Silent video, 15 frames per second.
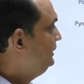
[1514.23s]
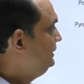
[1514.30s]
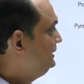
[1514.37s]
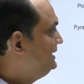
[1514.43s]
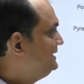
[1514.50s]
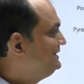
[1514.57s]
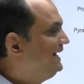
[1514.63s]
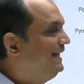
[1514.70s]
in
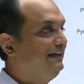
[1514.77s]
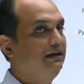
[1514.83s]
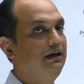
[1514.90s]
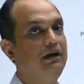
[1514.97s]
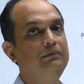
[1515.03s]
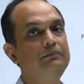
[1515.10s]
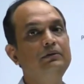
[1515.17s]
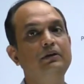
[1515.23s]
this
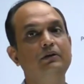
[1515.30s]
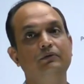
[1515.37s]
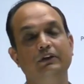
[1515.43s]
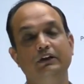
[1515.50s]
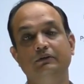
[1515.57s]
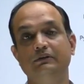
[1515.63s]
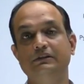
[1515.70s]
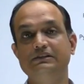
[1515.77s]
diagram,
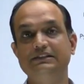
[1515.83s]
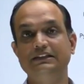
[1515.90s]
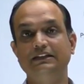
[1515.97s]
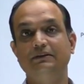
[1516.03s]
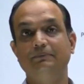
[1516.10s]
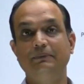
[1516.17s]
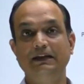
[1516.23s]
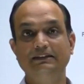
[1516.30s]
when you will see
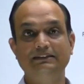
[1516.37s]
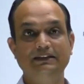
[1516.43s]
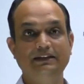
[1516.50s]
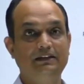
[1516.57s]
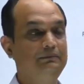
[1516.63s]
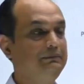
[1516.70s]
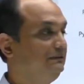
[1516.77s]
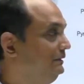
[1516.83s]
the
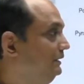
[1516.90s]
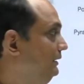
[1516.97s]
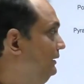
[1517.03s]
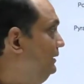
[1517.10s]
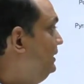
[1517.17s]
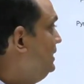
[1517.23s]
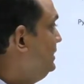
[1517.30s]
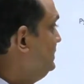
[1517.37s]
masseter
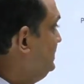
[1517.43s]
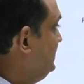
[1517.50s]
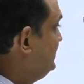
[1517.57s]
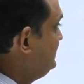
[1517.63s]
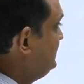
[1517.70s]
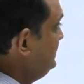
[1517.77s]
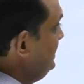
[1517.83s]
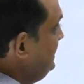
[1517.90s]
muscle,
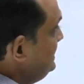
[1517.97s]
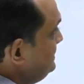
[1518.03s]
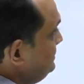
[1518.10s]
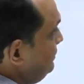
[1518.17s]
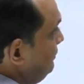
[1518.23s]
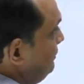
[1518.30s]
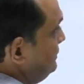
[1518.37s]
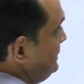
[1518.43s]
this
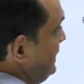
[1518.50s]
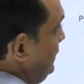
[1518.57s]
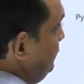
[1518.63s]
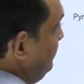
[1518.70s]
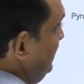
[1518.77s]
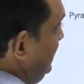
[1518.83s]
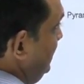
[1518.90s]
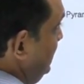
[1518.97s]
is your
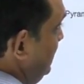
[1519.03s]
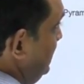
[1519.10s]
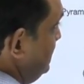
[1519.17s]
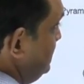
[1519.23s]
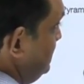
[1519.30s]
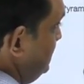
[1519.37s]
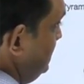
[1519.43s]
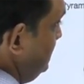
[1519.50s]
zygomatic arch.